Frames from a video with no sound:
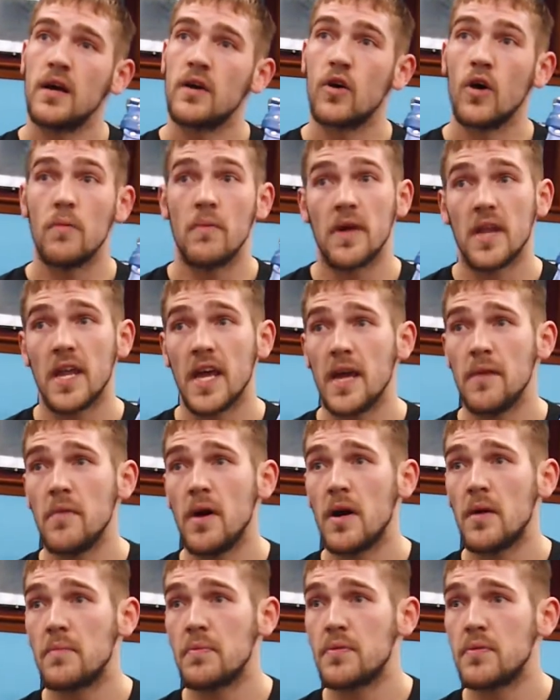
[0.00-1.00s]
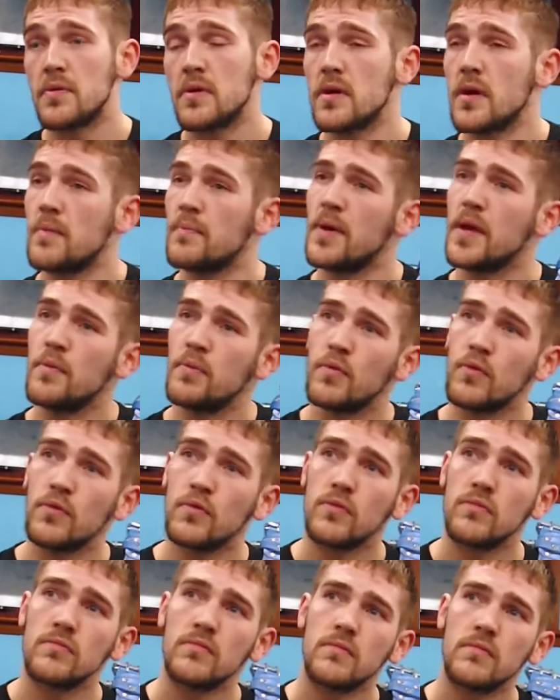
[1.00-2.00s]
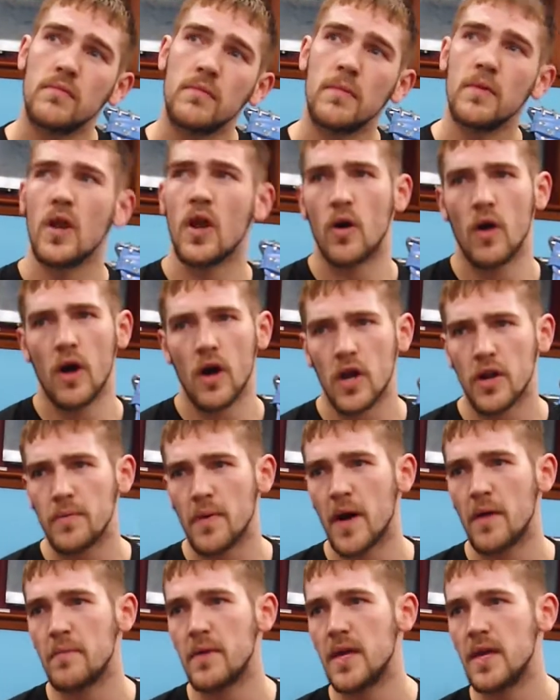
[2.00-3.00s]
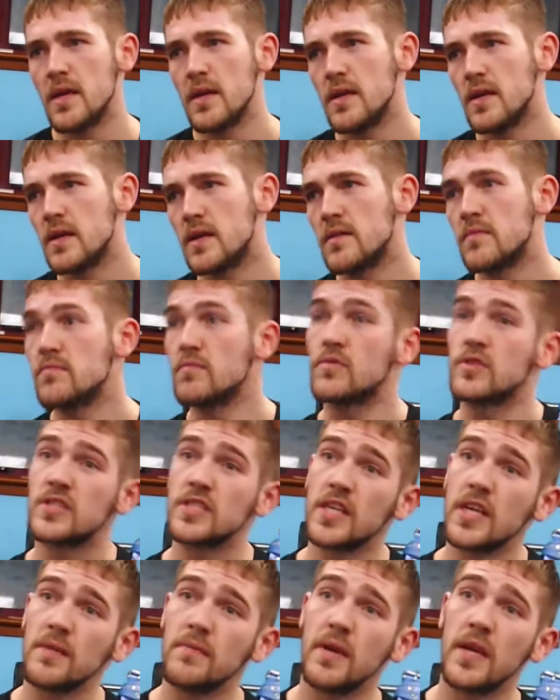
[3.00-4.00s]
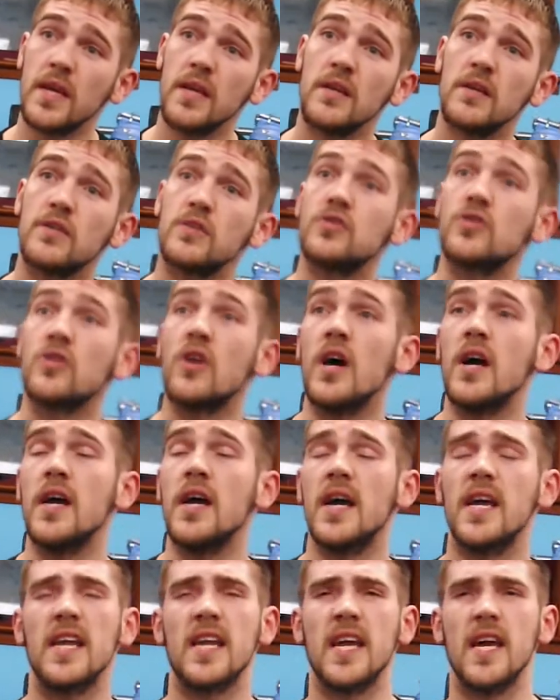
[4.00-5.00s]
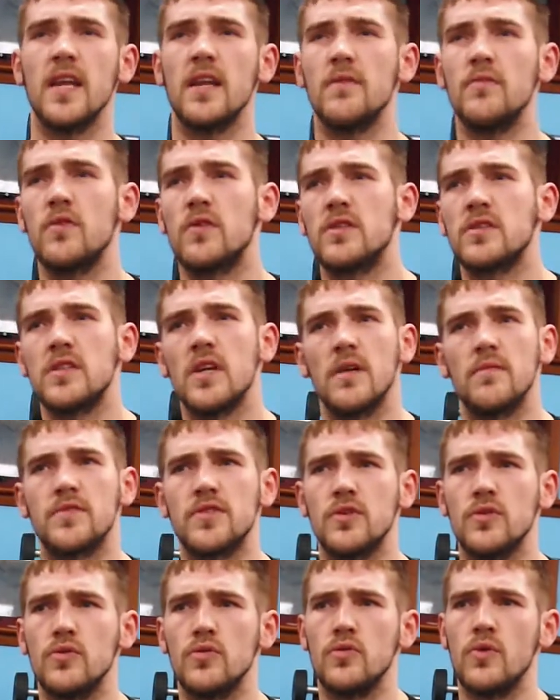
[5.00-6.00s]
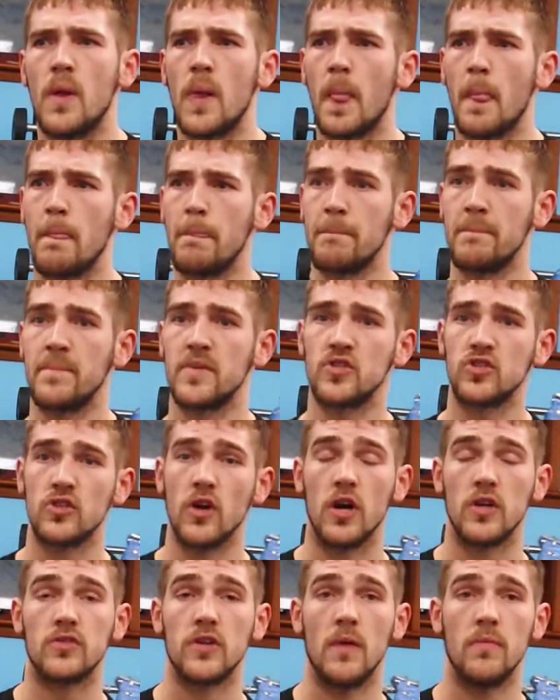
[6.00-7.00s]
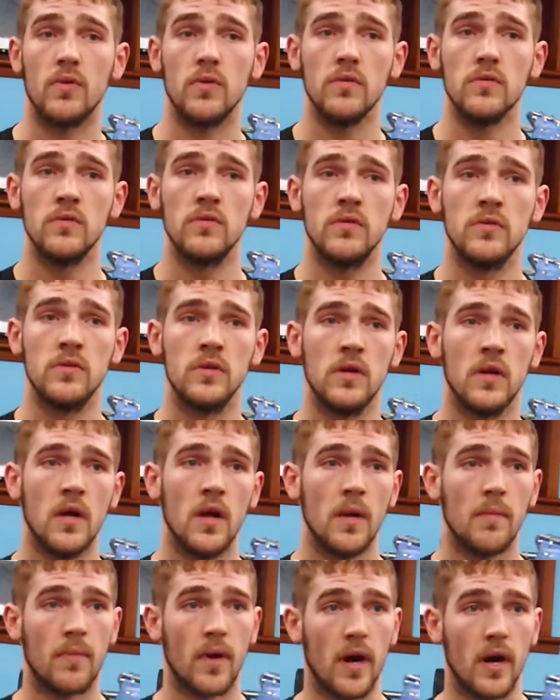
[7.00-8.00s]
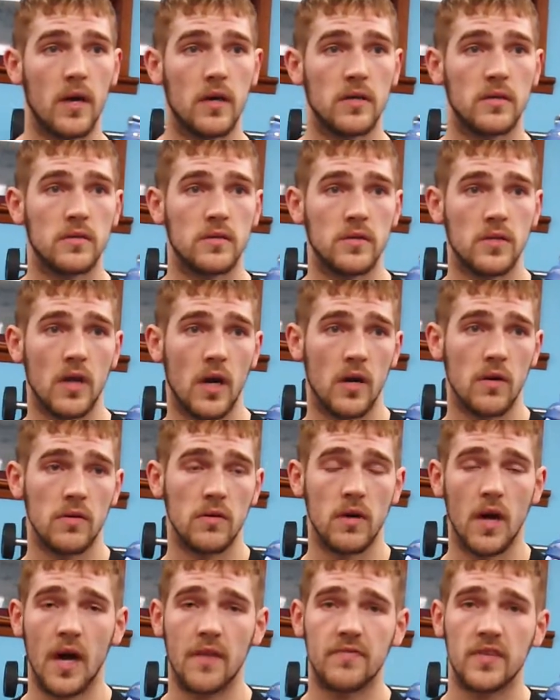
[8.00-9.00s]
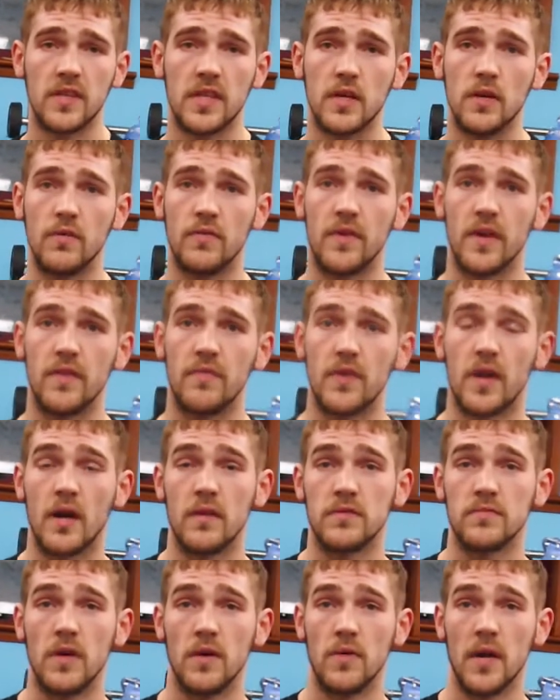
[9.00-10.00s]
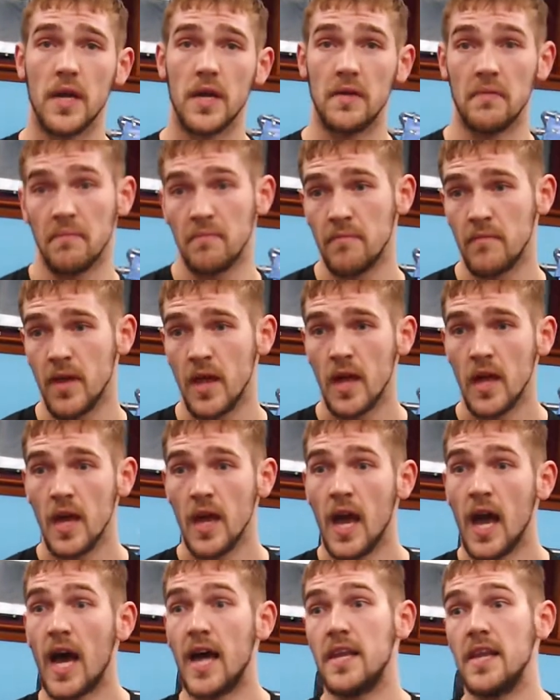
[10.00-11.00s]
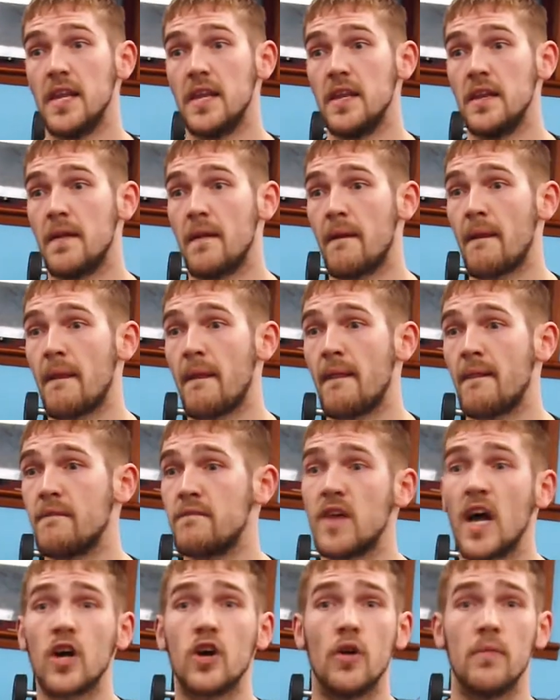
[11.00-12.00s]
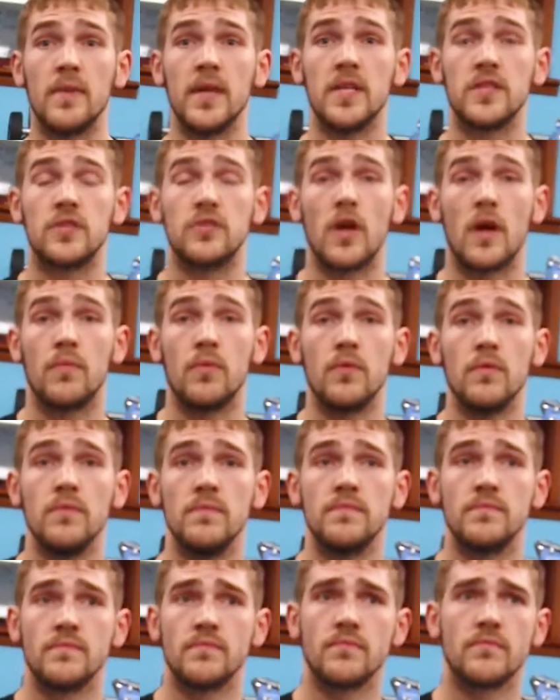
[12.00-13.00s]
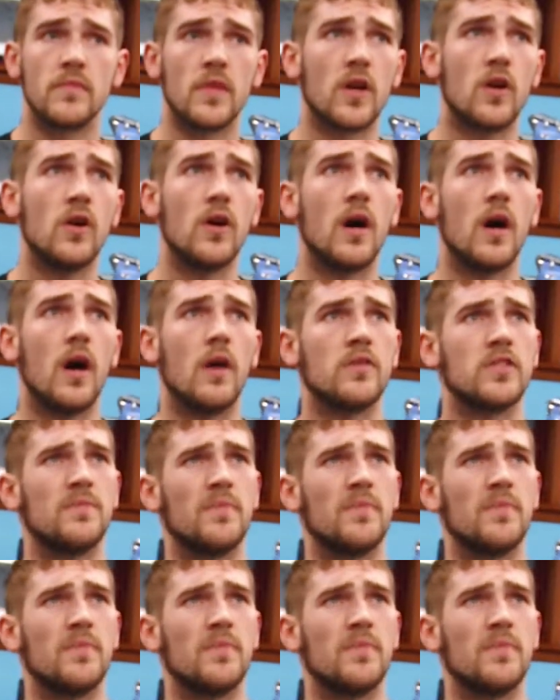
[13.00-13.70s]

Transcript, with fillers: got my name up, people, you know, heard about me, would see me, try it, and again, I'm not the type to start trouble, but you know, I have to deal with it if it comes my way. And then that got me into trouble. It got, I was